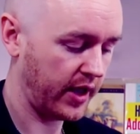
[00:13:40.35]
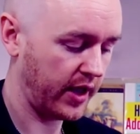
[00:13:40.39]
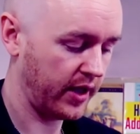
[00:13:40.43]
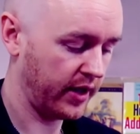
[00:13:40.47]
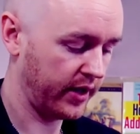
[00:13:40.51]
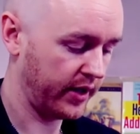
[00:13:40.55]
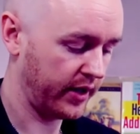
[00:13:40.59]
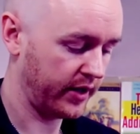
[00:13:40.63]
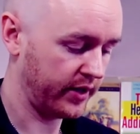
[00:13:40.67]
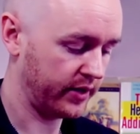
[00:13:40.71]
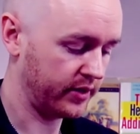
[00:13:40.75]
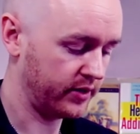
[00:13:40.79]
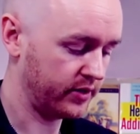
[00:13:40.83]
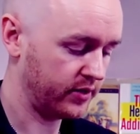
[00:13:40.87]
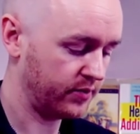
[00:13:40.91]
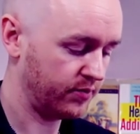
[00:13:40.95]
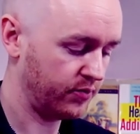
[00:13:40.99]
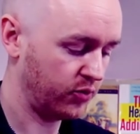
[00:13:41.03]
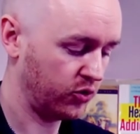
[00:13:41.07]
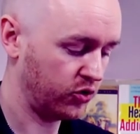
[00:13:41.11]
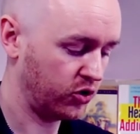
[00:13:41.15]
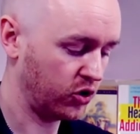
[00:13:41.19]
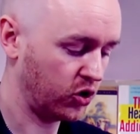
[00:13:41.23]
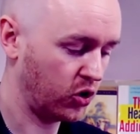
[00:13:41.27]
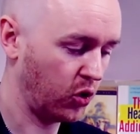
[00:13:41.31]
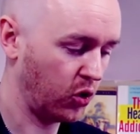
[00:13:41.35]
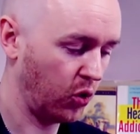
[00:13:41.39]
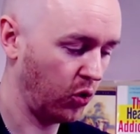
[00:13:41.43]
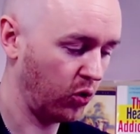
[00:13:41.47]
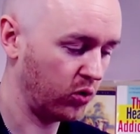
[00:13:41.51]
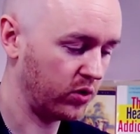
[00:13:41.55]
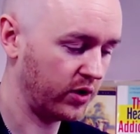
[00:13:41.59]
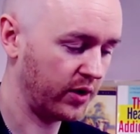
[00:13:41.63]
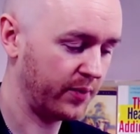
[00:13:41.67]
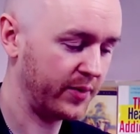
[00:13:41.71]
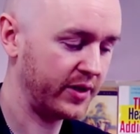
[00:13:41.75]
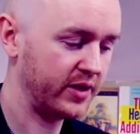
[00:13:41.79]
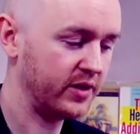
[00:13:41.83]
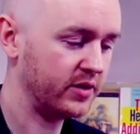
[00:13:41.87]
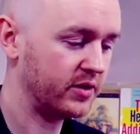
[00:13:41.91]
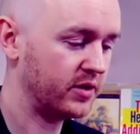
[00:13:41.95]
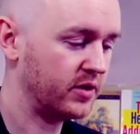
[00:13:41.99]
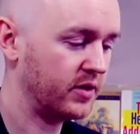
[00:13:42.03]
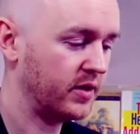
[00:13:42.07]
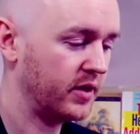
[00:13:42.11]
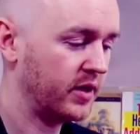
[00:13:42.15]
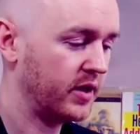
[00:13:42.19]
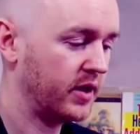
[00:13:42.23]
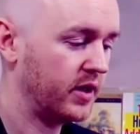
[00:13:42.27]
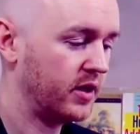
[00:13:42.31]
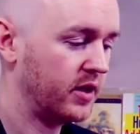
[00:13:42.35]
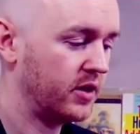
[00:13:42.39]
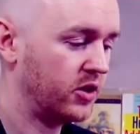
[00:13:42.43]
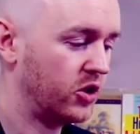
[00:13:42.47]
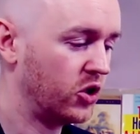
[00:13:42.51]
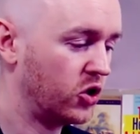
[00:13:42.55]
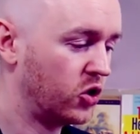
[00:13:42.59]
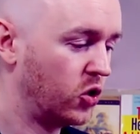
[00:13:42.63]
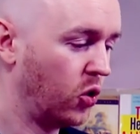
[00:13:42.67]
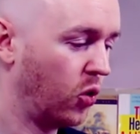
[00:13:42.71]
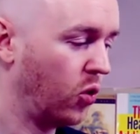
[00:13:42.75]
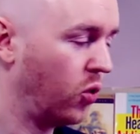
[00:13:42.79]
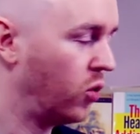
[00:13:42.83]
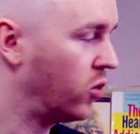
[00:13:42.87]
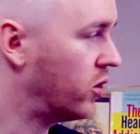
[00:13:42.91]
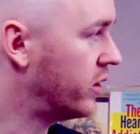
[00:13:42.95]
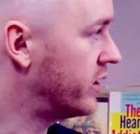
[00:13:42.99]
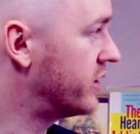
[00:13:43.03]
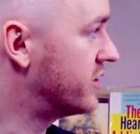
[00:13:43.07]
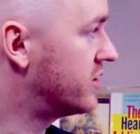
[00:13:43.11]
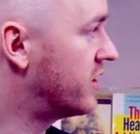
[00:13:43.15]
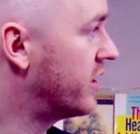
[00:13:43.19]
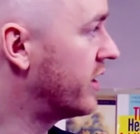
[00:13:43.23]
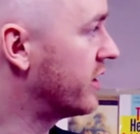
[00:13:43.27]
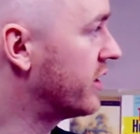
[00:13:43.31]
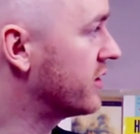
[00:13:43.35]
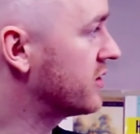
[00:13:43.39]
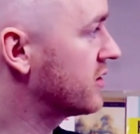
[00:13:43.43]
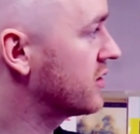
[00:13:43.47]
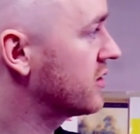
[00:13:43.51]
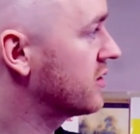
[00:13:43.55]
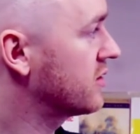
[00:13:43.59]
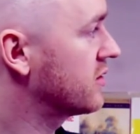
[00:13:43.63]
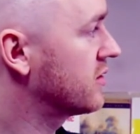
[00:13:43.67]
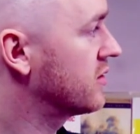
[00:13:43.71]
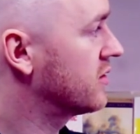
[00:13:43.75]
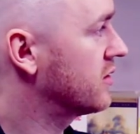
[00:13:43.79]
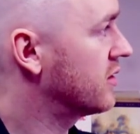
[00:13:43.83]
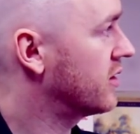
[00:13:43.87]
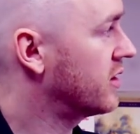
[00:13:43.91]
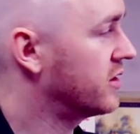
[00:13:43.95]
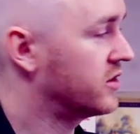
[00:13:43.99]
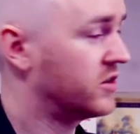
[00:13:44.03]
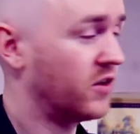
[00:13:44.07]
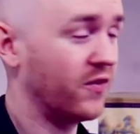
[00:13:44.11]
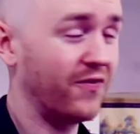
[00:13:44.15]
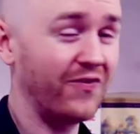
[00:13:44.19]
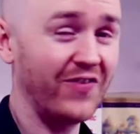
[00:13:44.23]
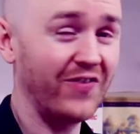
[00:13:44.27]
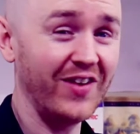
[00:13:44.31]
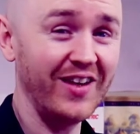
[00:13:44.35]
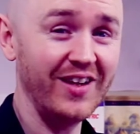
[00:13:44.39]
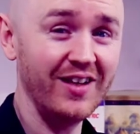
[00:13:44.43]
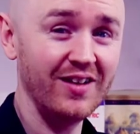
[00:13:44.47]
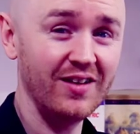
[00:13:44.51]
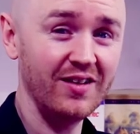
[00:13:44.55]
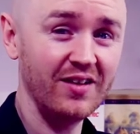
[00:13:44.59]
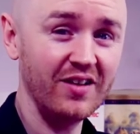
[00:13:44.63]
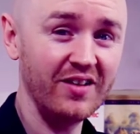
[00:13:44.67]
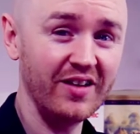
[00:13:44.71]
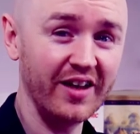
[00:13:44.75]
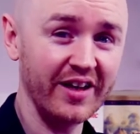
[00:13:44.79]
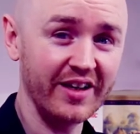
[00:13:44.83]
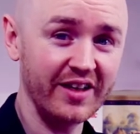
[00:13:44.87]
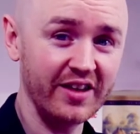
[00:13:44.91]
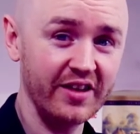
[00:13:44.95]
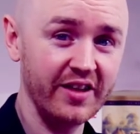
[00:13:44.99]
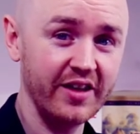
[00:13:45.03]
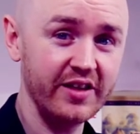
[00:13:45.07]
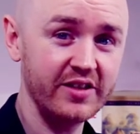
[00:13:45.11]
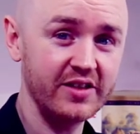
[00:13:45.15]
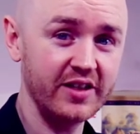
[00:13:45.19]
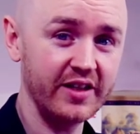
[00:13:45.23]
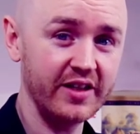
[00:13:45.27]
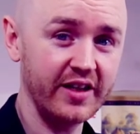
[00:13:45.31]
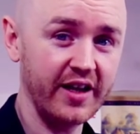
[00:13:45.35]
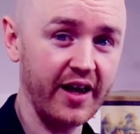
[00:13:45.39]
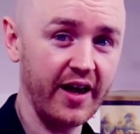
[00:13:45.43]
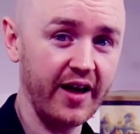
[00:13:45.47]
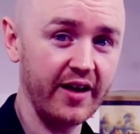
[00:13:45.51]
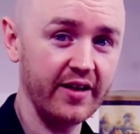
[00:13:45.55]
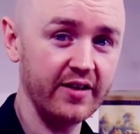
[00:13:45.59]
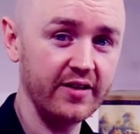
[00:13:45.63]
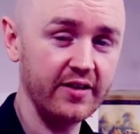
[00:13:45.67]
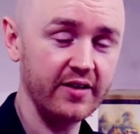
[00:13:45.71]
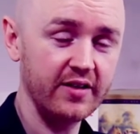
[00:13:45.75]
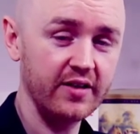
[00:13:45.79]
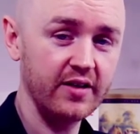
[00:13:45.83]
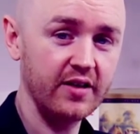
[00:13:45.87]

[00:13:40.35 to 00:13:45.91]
And, but the goal, I mean, the goal is this, is to feel like this again